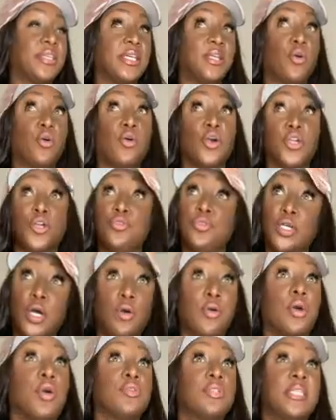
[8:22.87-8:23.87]
or you
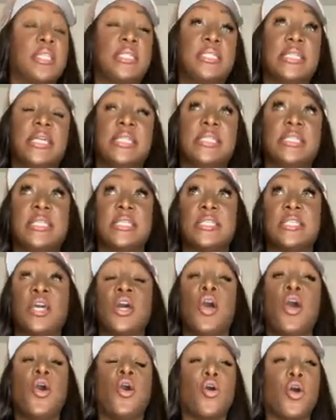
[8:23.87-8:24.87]
don't go to the dentist,
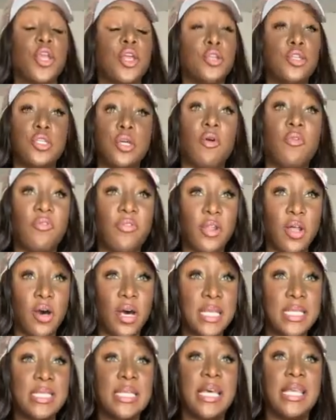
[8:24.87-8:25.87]
or you don't
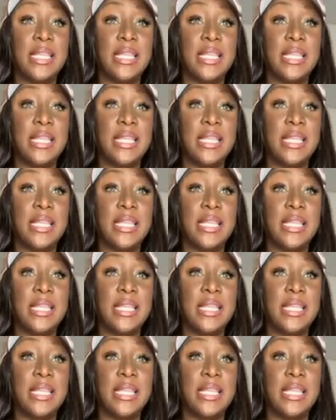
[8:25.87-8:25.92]
floss,